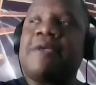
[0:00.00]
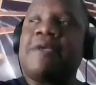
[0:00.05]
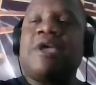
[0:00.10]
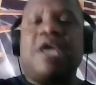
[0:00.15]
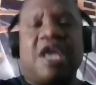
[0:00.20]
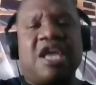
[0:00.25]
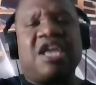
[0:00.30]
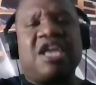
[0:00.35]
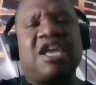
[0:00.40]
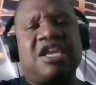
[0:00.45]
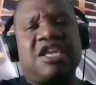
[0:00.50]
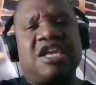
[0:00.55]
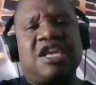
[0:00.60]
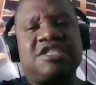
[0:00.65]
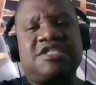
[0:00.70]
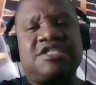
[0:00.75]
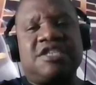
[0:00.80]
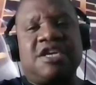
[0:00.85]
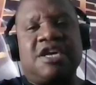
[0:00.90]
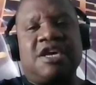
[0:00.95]
I
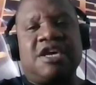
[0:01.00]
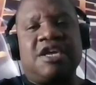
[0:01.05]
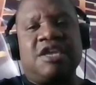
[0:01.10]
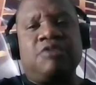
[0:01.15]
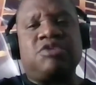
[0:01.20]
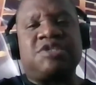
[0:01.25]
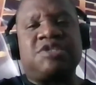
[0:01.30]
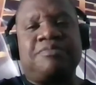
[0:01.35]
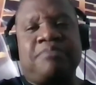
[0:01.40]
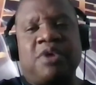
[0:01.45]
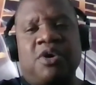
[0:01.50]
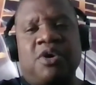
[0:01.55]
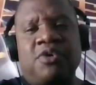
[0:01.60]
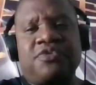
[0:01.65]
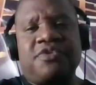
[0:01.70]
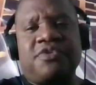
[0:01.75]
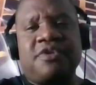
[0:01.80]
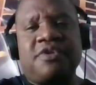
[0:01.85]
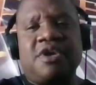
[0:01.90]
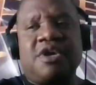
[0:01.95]
guess it was
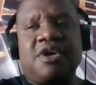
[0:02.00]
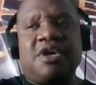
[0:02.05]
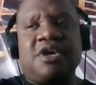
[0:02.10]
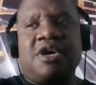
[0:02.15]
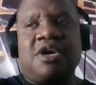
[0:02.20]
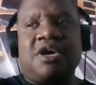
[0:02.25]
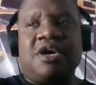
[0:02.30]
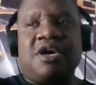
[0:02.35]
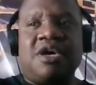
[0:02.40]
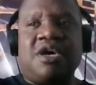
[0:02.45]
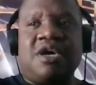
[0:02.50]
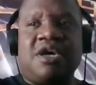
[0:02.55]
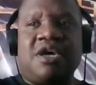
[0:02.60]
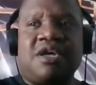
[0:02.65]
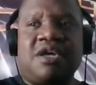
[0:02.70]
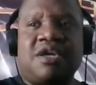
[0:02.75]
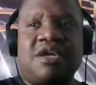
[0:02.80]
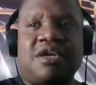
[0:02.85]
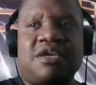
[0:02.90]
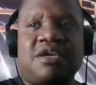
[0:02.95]
both.
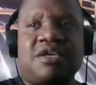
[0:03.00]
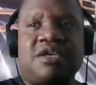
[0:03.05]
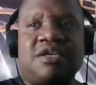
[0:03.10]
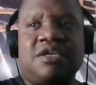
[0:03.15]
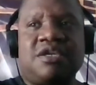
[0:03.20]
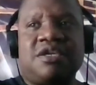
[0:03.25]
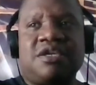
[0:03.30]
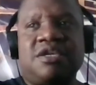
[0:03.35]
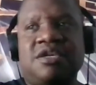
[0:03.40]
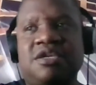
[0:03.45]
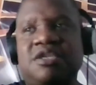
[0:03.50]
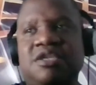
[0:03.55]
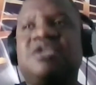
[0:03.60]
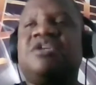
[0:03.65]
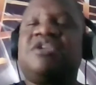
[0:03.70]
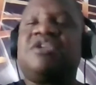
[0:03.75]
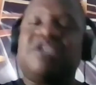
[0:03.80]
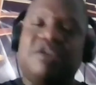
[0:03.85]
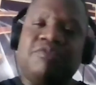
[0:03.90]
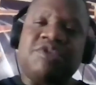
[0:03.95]

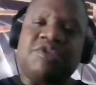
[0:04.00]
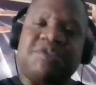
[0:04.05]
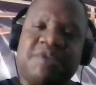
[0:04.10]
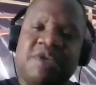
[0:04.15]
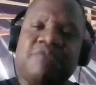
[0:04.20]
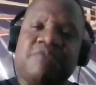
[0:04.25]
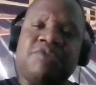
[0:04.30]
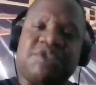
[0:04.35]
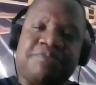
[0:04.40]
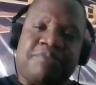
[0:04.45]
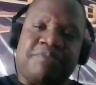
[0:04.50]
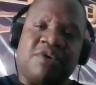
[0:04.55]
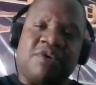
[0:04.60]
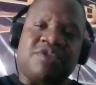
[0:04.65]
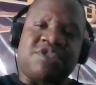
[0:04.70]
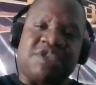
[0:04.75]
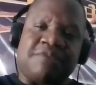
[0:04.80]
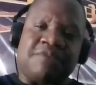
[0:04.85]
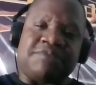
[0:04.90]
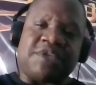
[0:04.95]
It was both
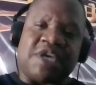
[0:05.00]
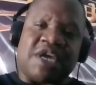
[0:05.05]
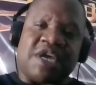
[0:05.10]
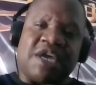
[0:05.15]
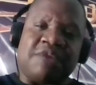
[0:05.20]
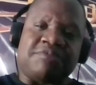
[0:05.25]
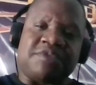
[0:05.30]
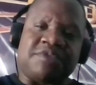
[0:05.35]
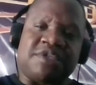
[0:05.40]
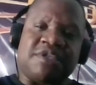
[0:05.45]
sometimes.